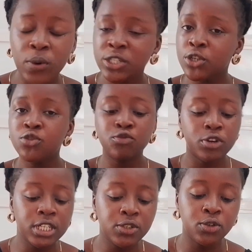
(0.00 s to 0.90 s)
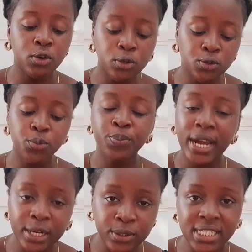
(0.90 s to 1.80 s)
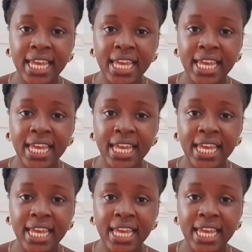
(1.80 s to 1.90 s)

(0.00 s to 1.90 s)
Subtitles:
we're just running on autopilot.